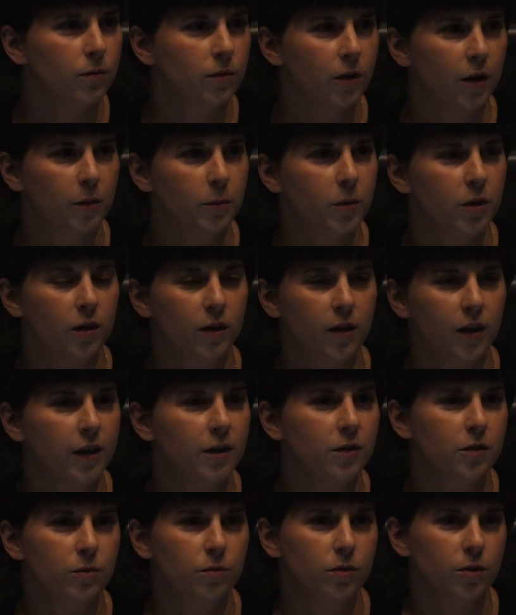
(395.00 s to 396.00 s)
environment in the
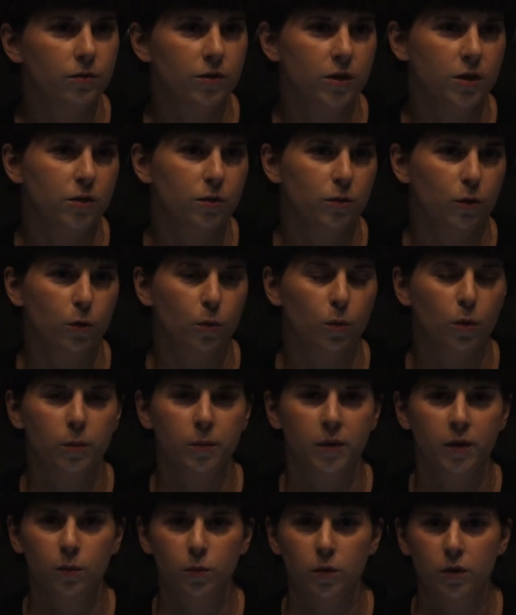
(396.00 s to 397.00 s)
1950s for a
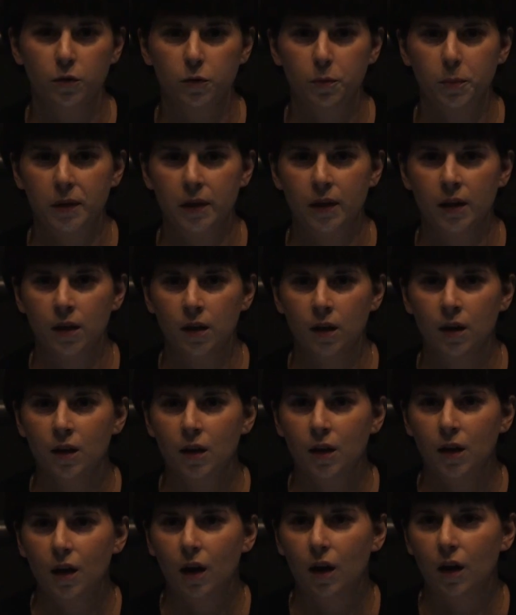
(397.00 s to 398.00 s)
woman would have been,
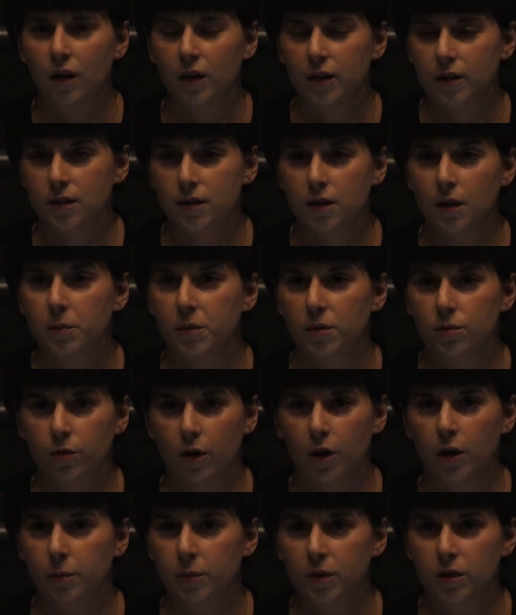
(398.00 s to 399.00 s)
in some
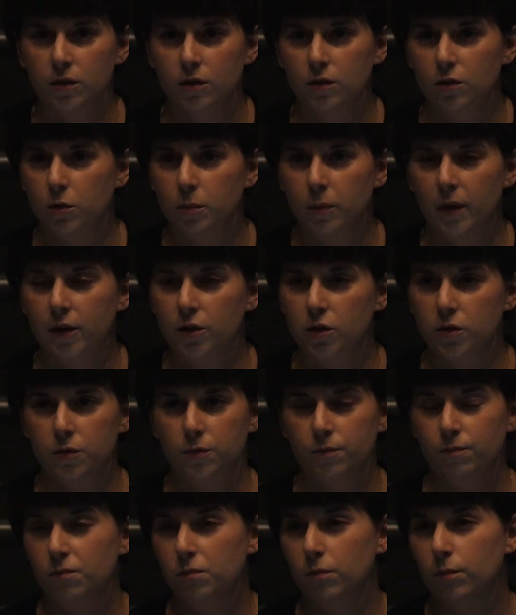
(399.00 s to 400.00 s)
environment, you might
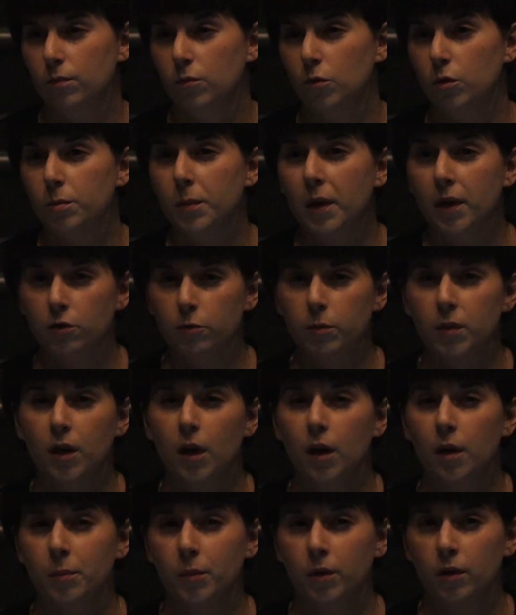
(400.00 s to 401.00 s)
have
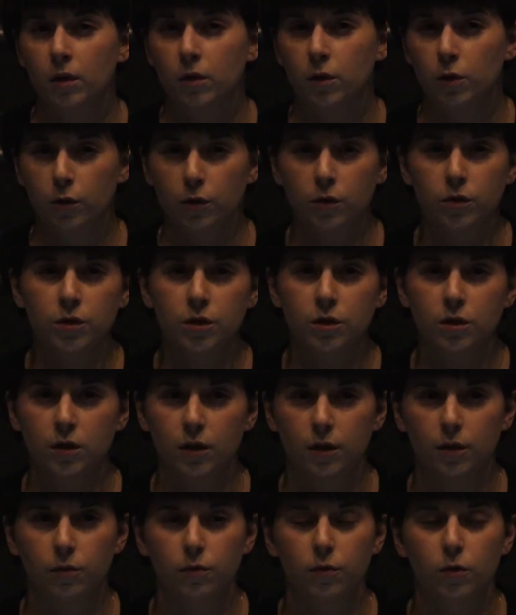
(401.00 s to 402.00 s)
become a nurse
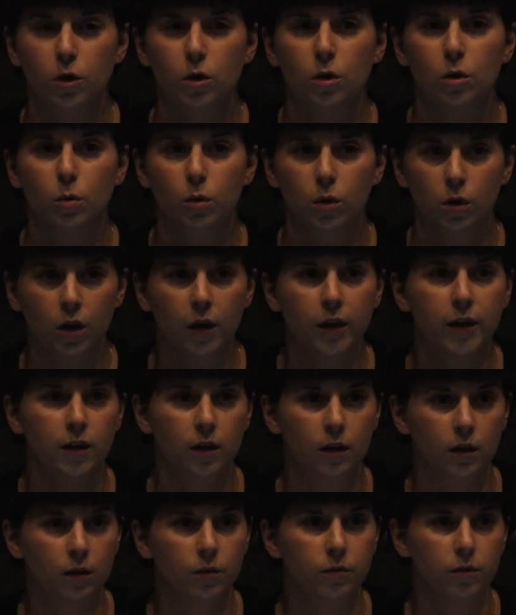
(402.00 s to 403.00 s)
if you were lucky
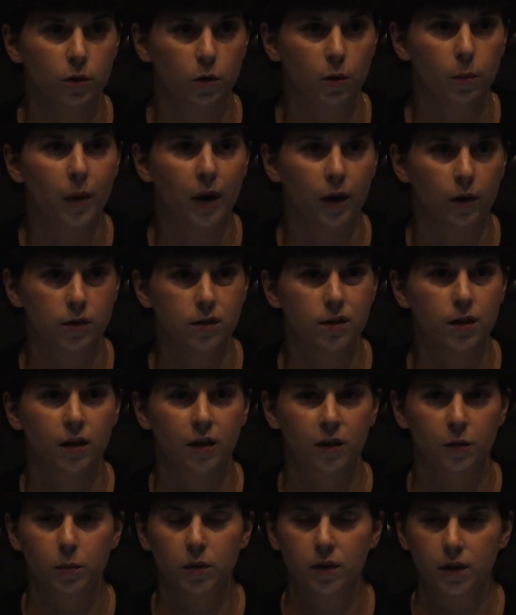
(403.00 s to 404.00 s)
enough and your parents
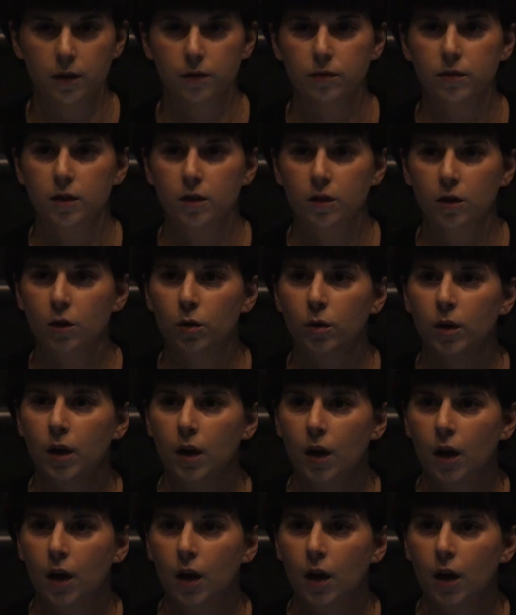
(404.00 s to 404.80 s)
kind of believed in you.